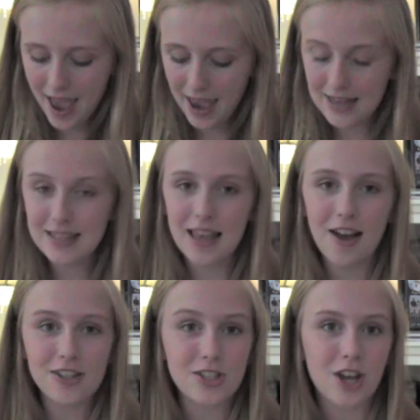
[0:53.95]
And
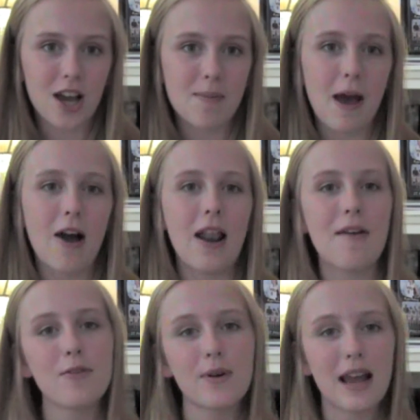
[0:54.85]
they also talk about
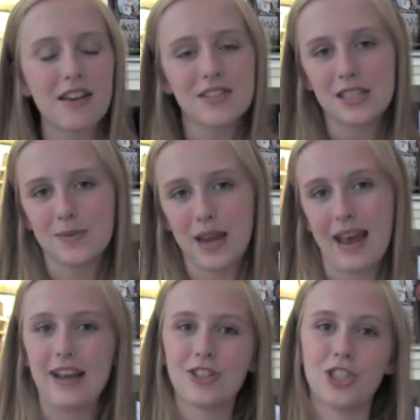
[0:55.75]
everyone else's
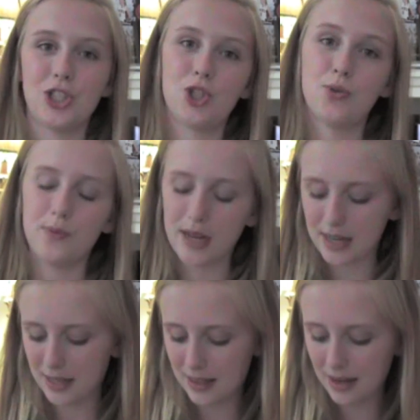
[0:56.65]
reaction to
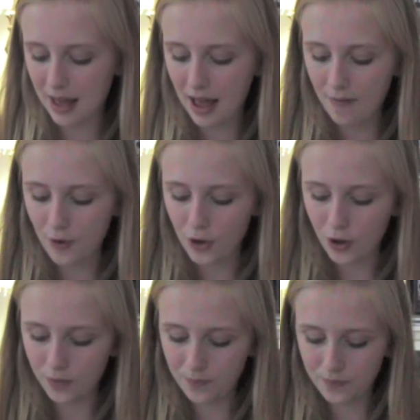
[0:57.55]
reading the
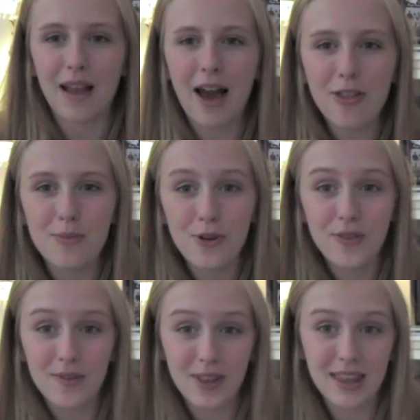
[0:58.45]
novel, how the
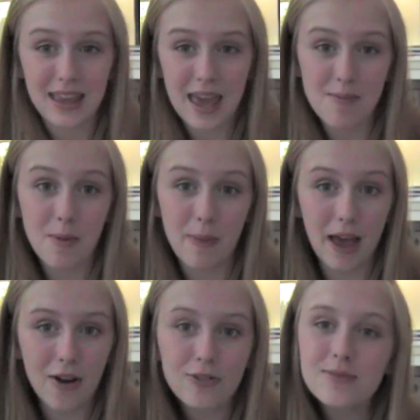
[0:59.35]
movie really came
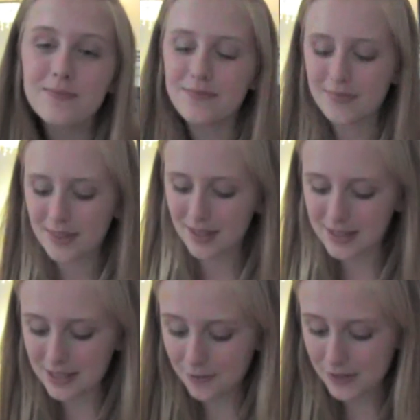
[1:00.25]
about,
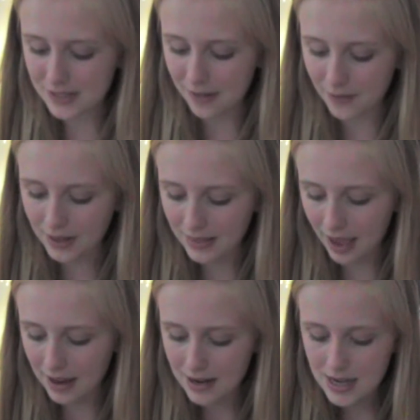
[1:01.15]
and different stuff like
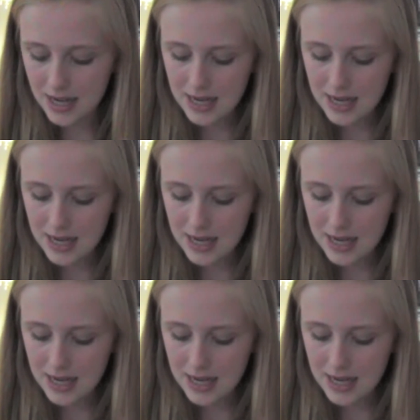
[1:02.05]
that.